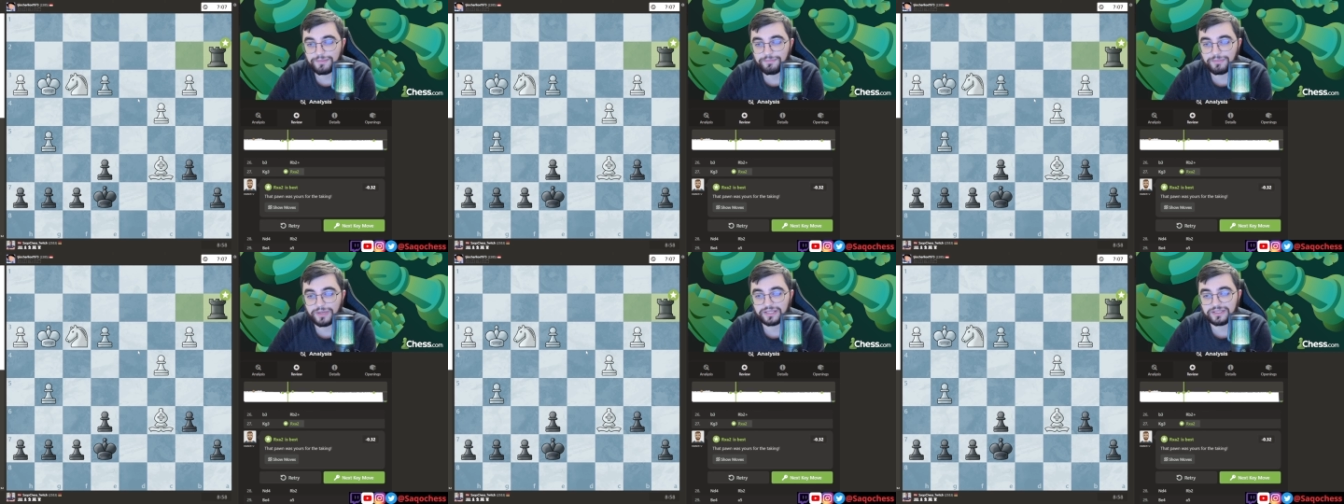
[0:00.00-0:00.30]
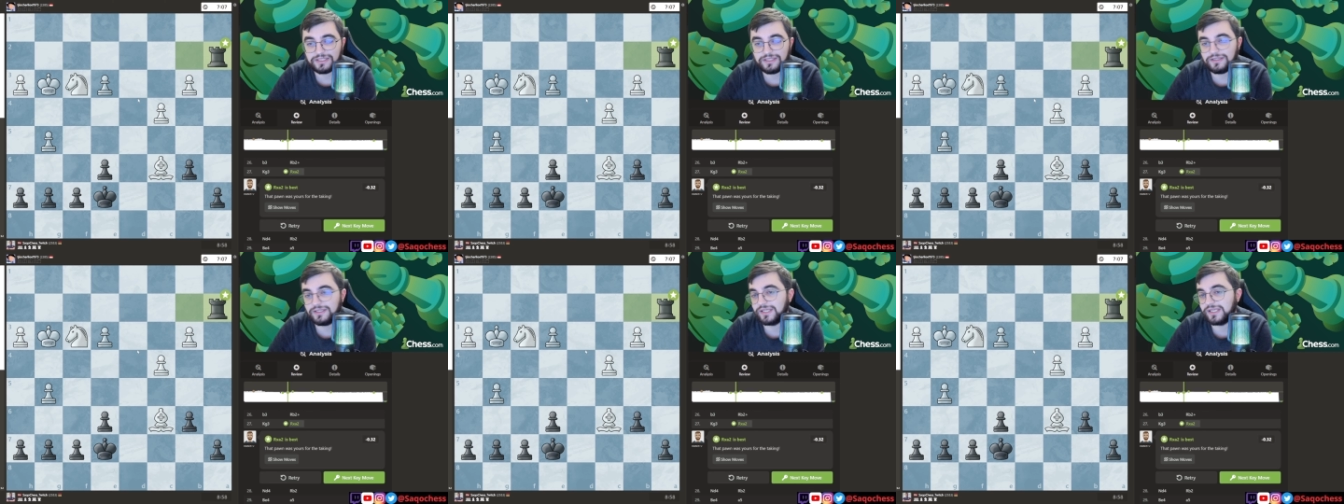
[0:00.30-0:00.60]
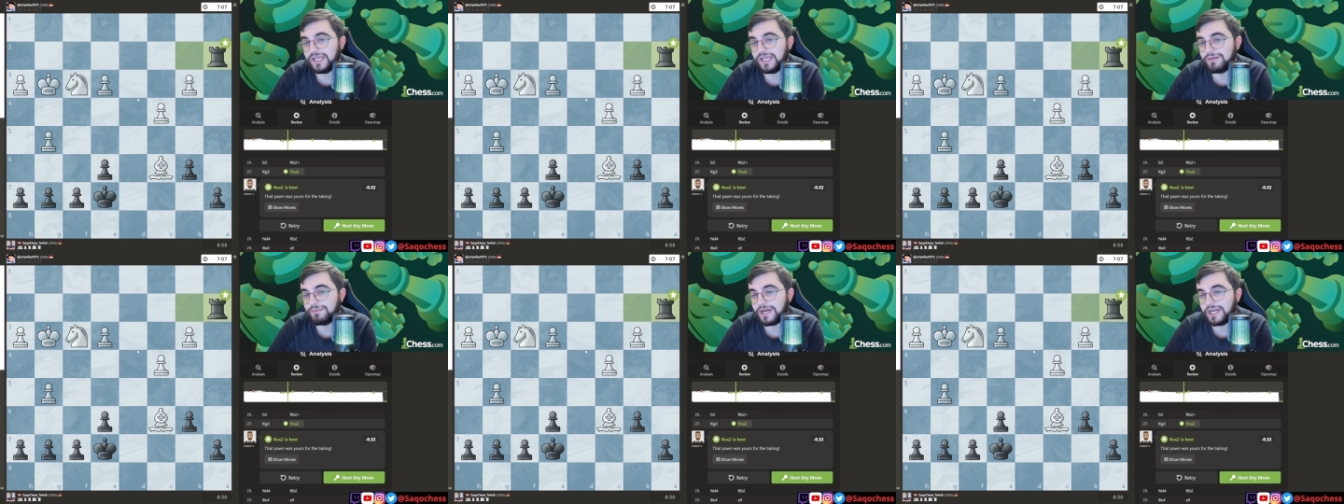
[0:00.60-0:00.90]
But in the
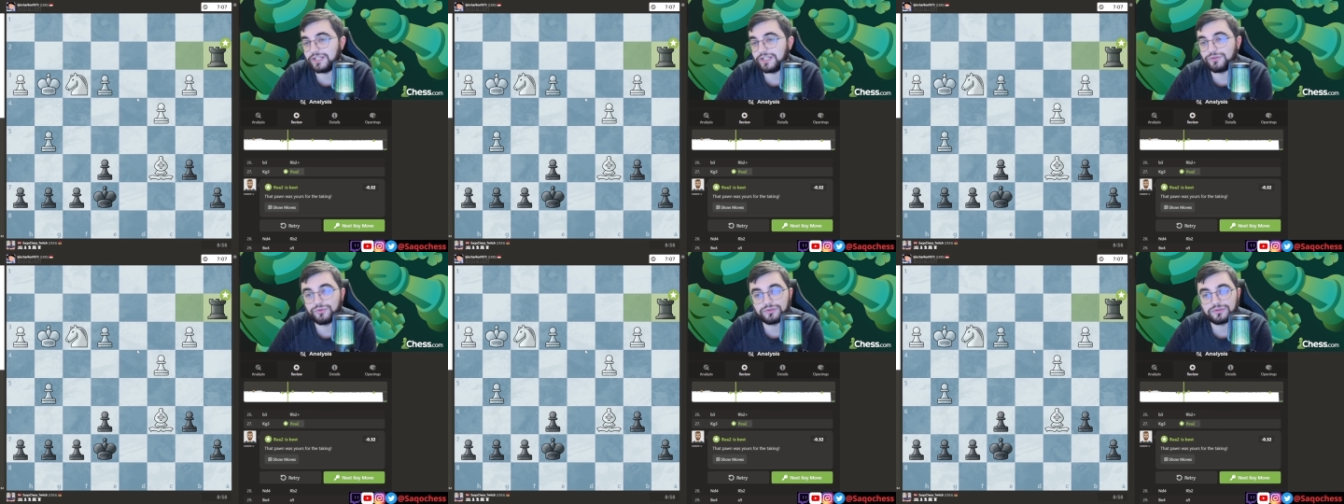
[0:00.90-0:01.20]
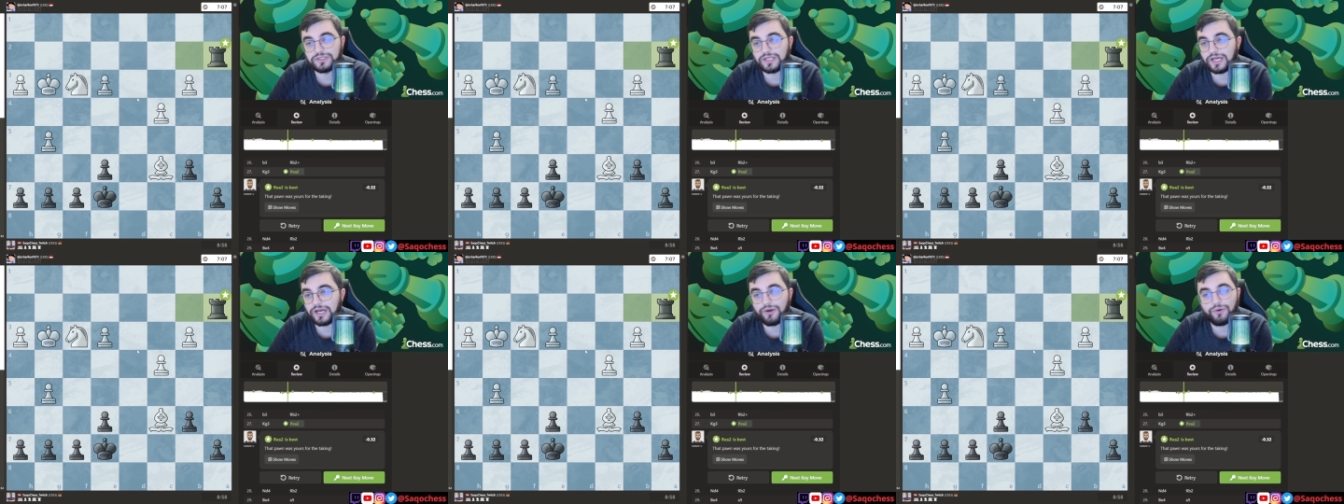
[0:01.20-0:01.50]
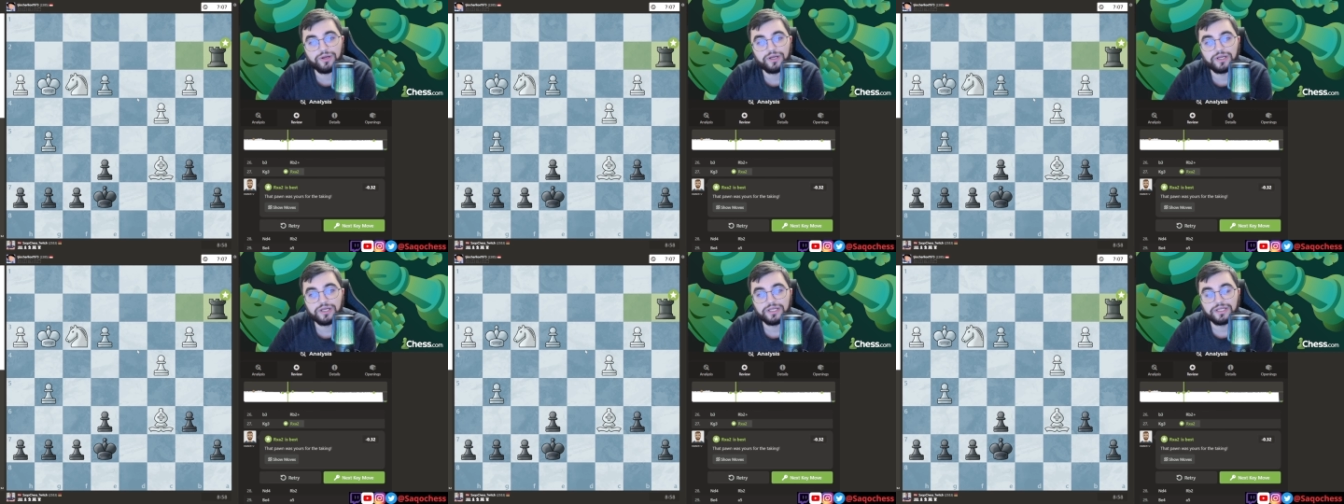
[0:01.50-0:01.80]
game I don't
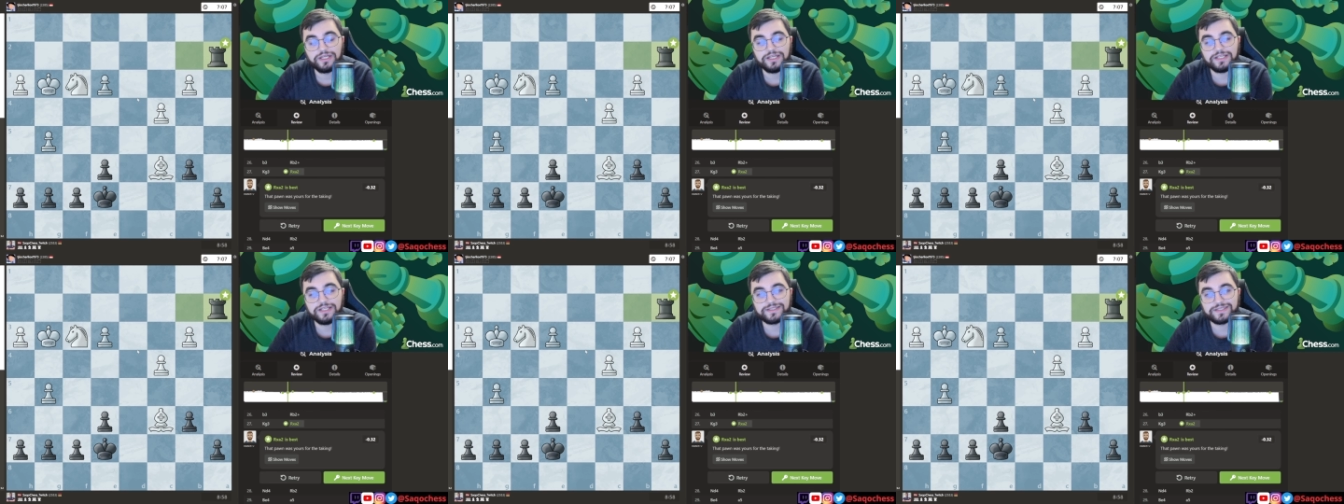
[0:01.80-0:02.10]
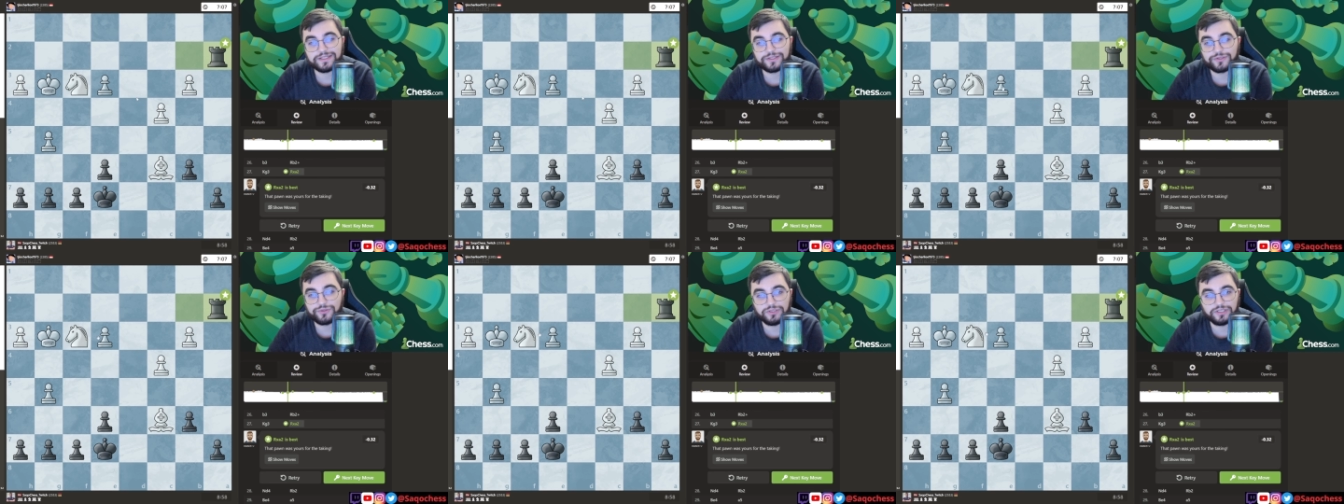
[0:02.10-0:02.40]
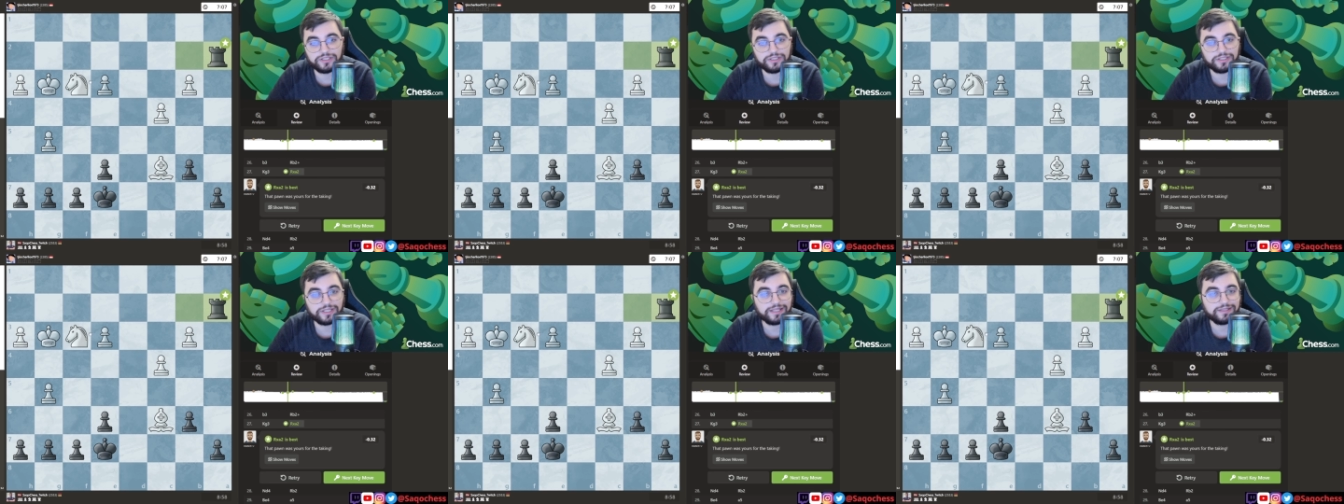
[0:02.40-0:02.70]
know. It's equal and